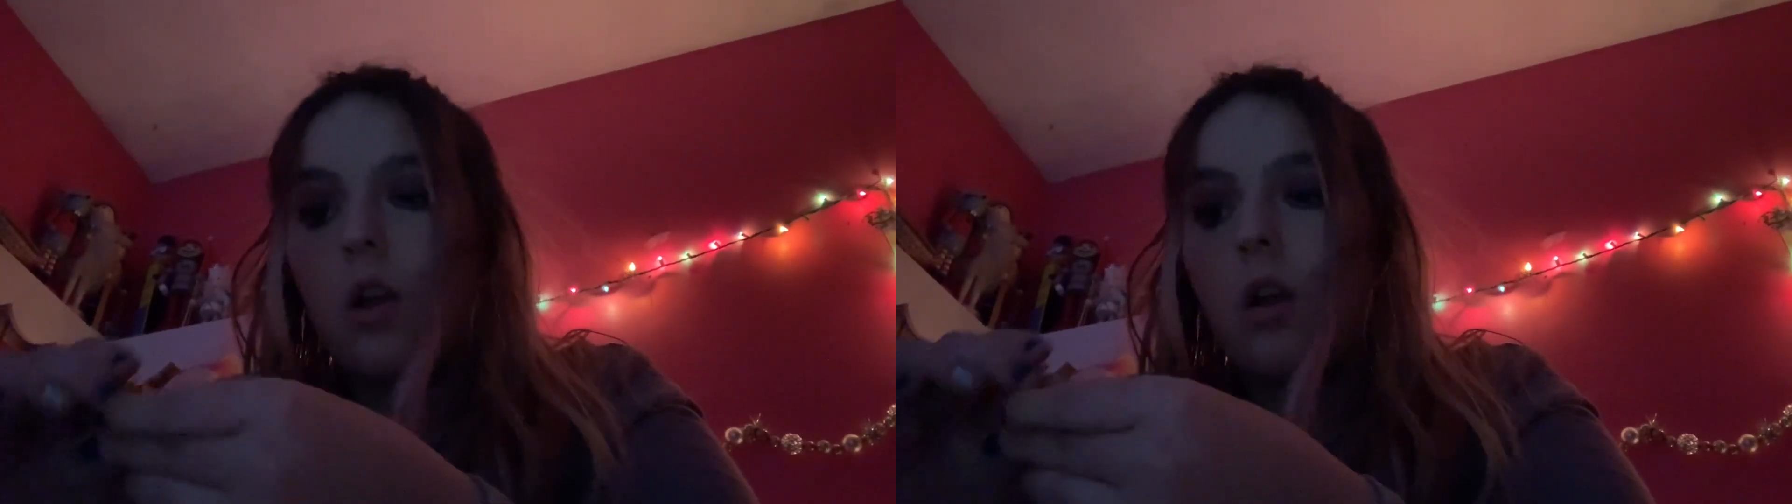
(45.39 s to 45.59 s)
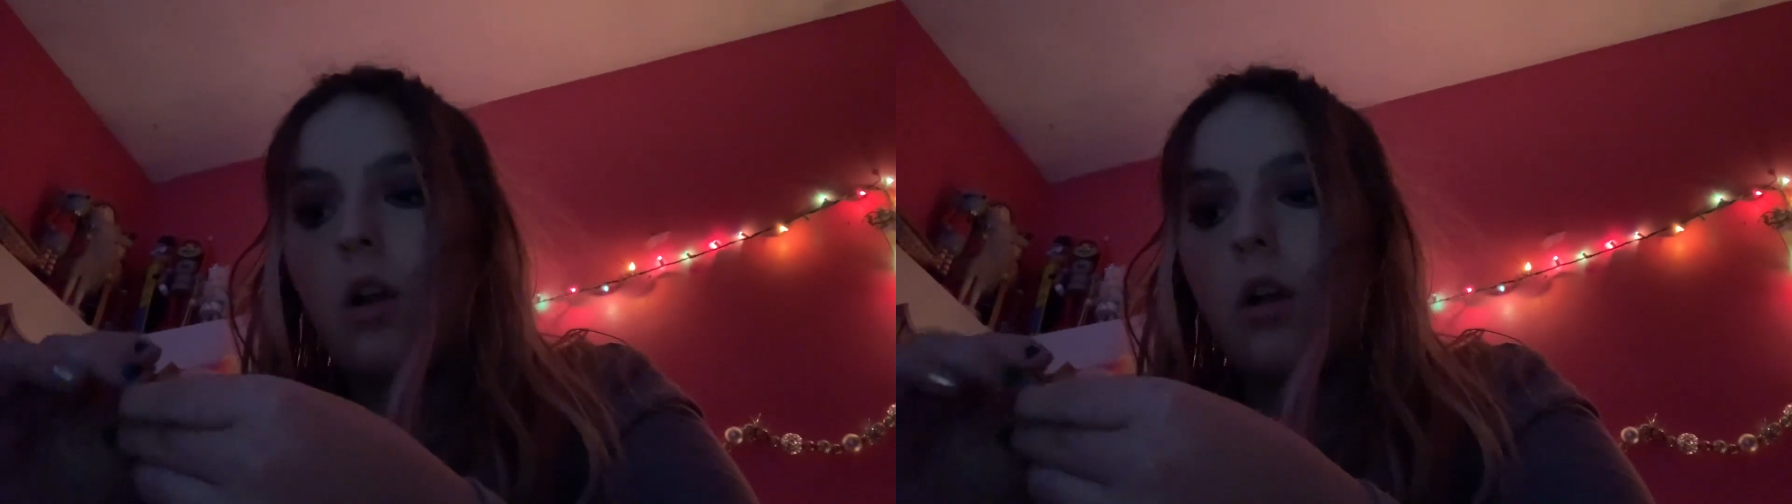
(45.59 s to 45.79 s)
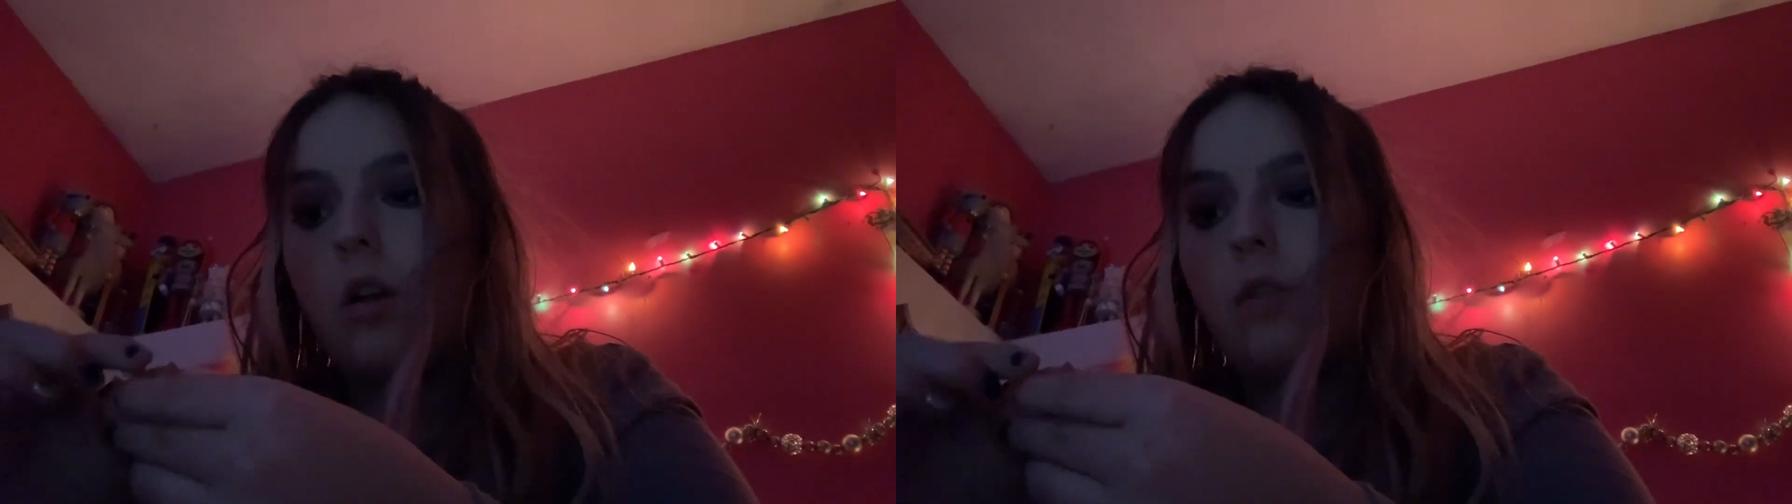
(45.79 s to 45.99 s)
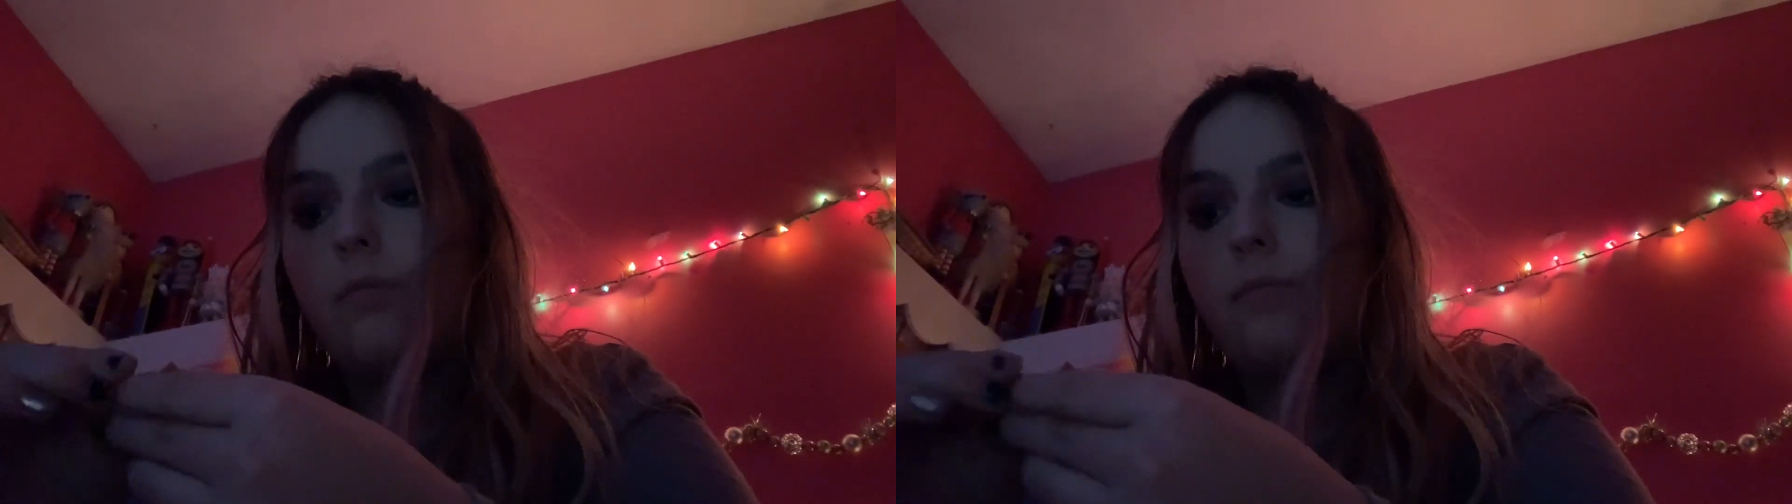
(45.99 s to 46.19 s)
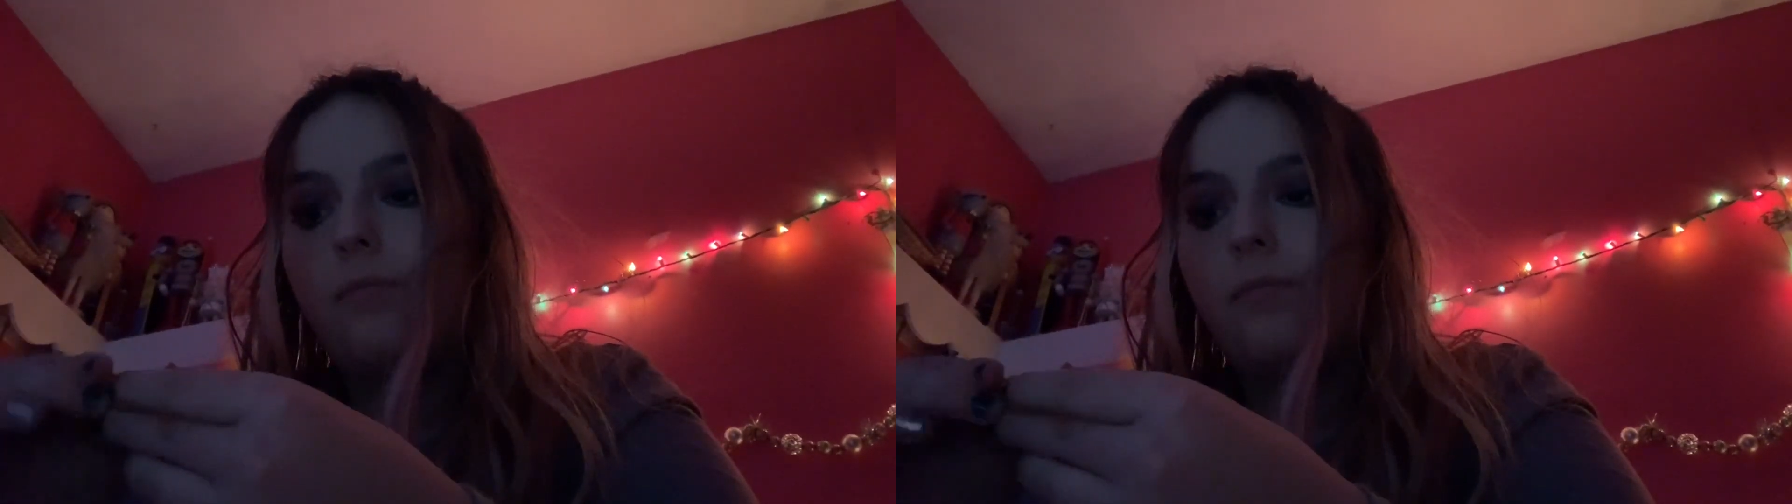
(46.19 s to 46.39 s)
I
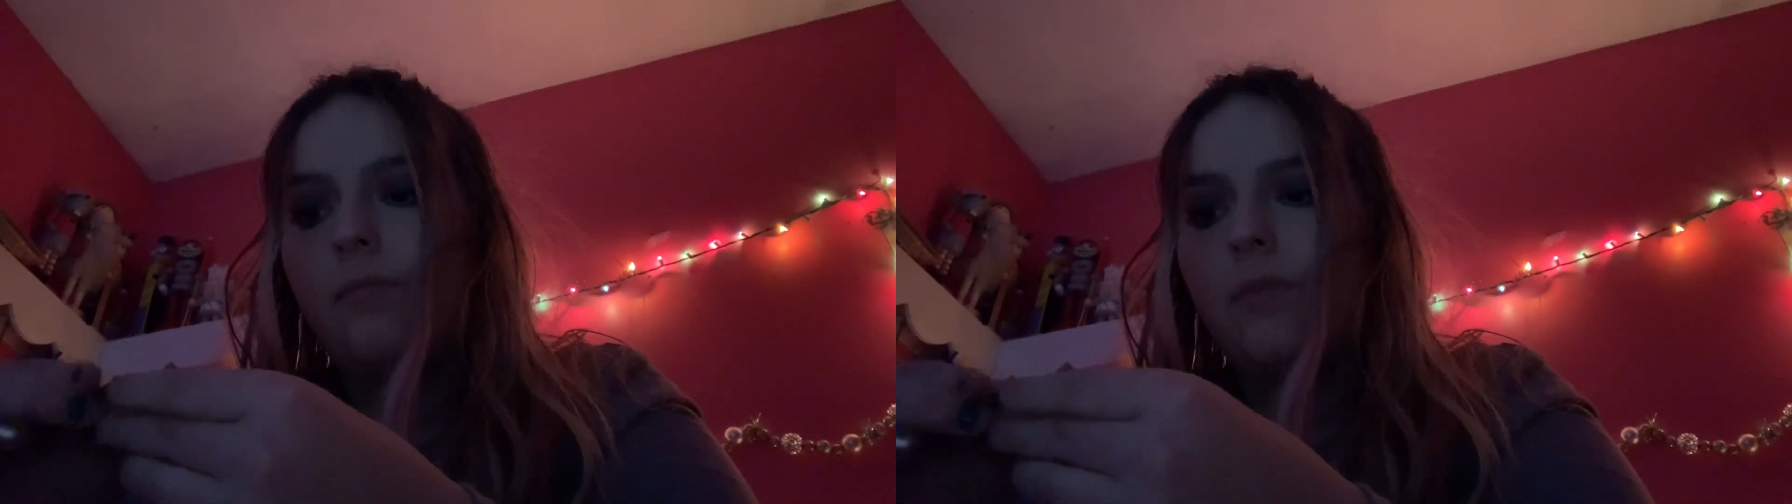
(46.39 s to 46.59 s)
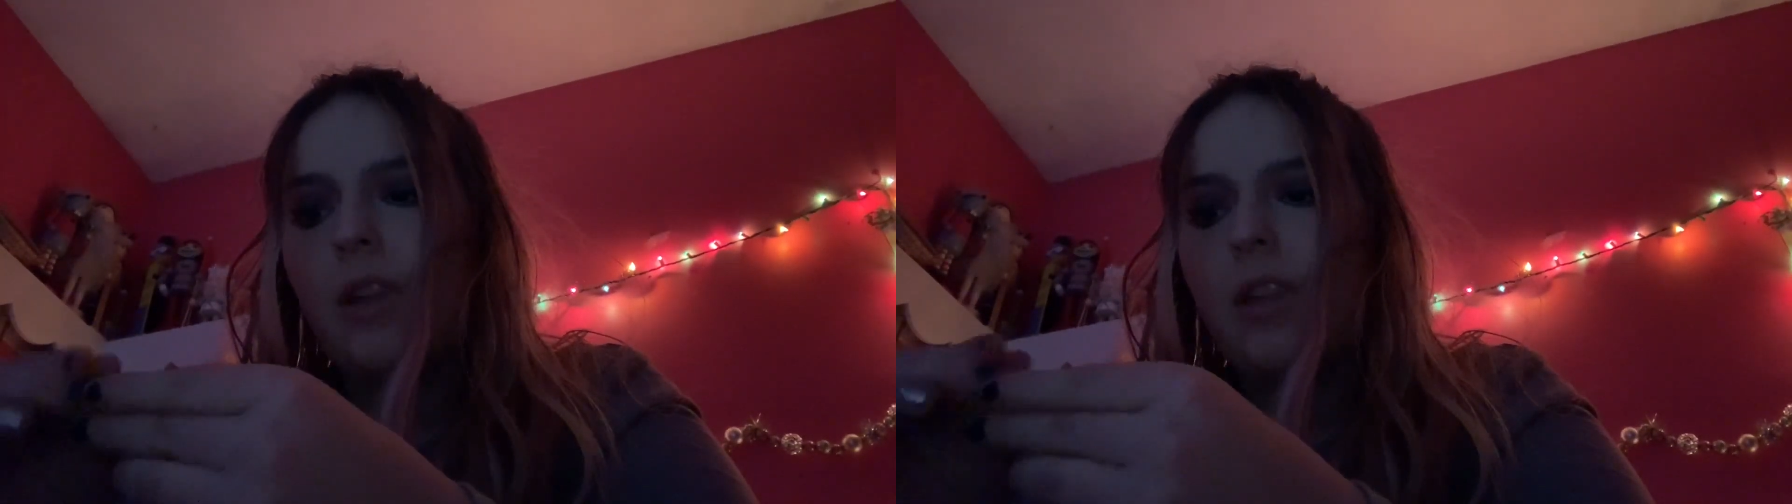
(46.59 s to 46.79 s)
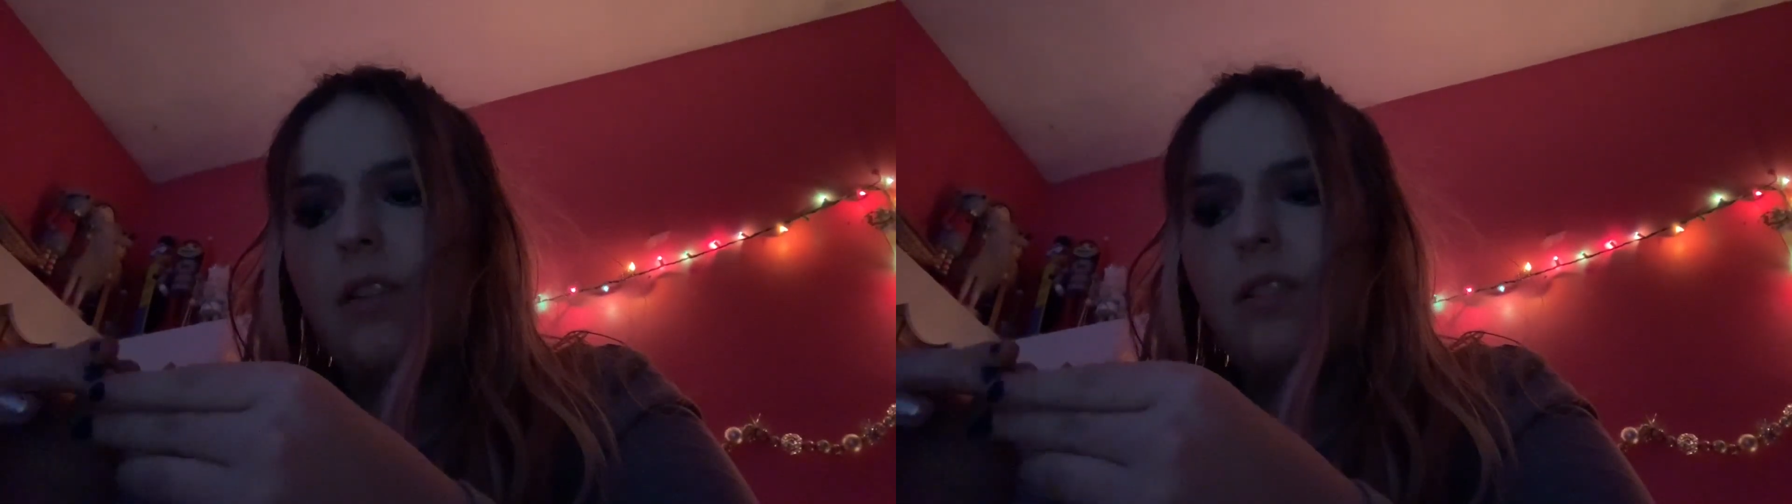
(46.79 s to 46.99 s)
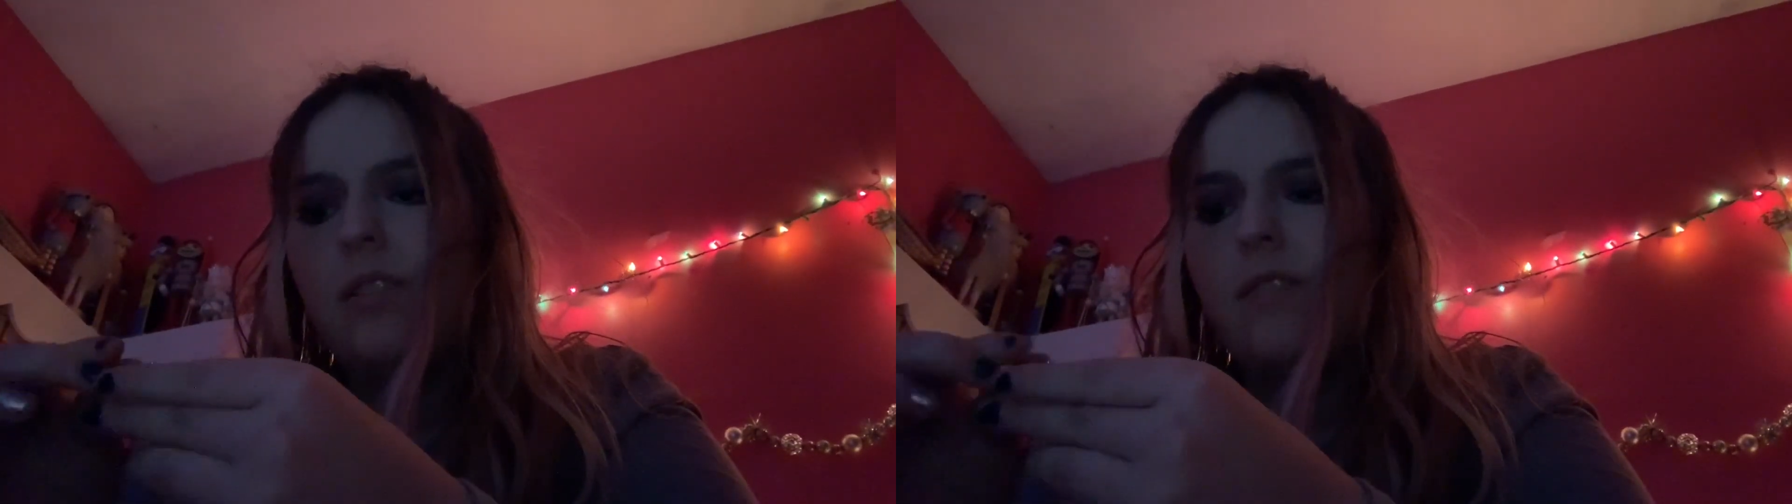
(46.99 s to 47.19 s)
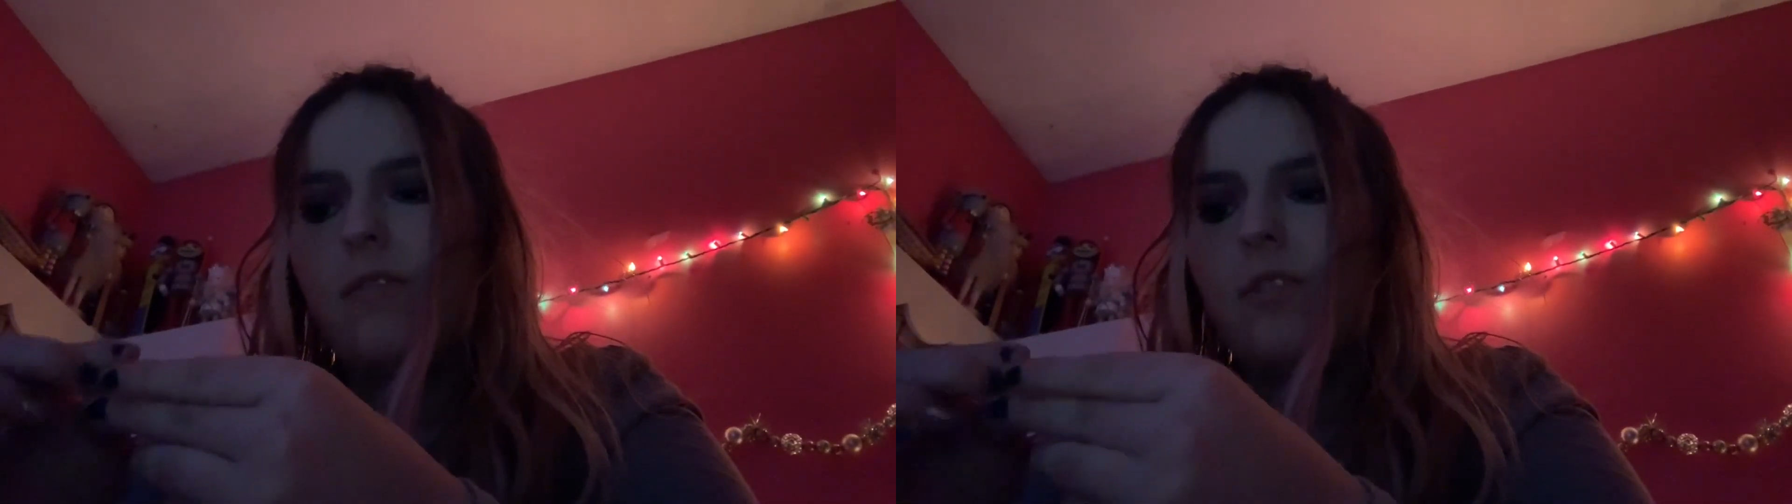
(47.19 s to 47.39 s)
think this is
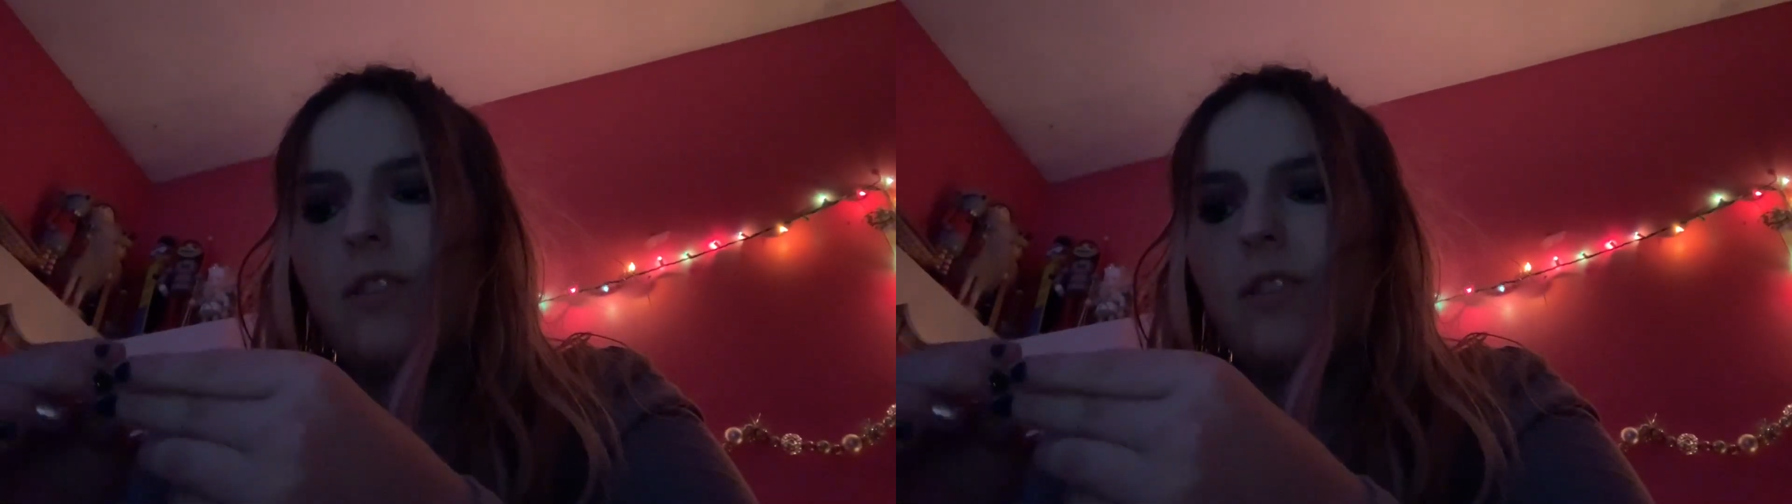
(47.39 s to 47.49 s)
the first